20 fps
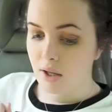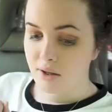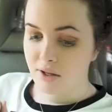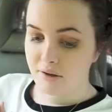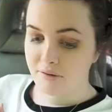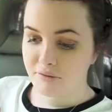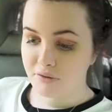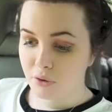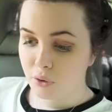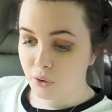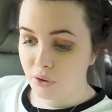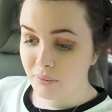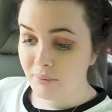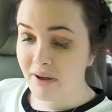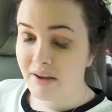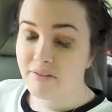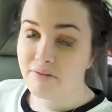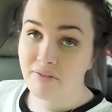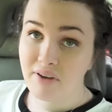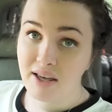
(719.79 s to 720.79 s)
they flew in
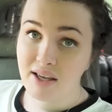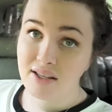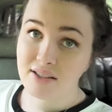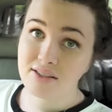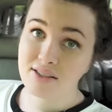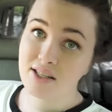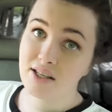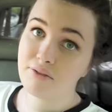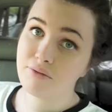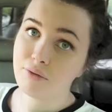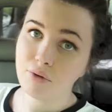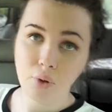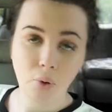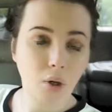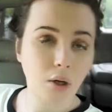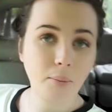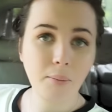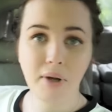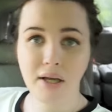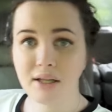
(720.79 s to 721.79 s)
my face, they flew
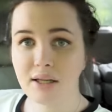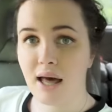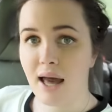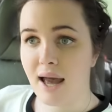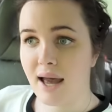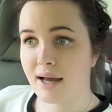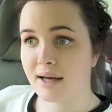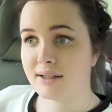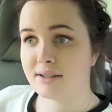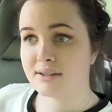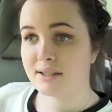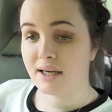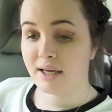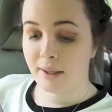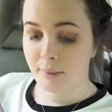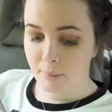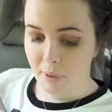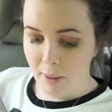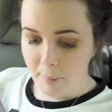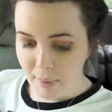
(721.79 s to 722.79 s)
on my legs,
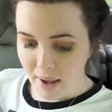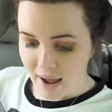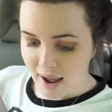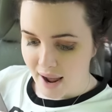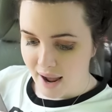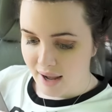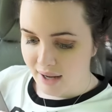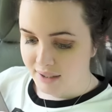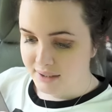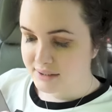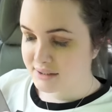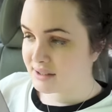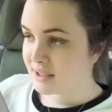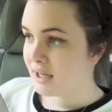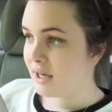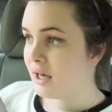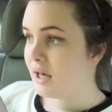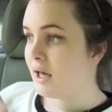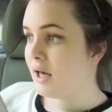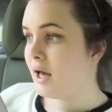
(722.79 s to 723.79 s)
in my bags,
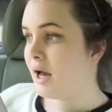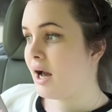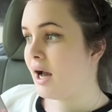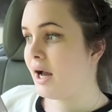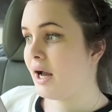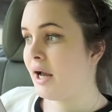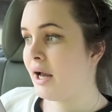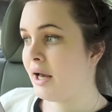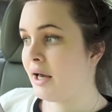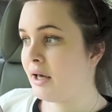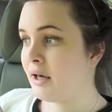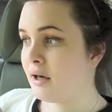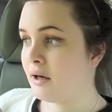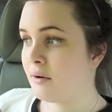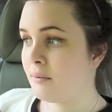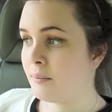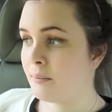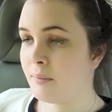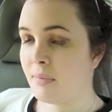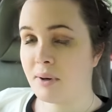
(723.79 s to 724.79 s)

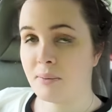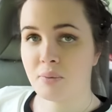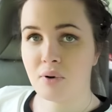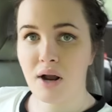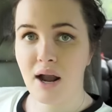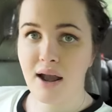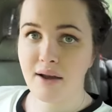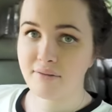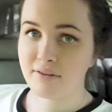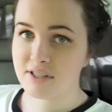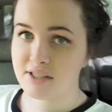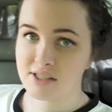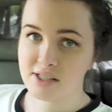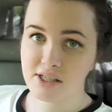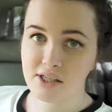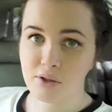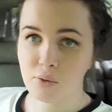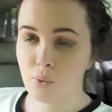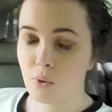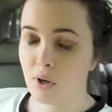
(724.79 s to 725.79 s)
I my privacy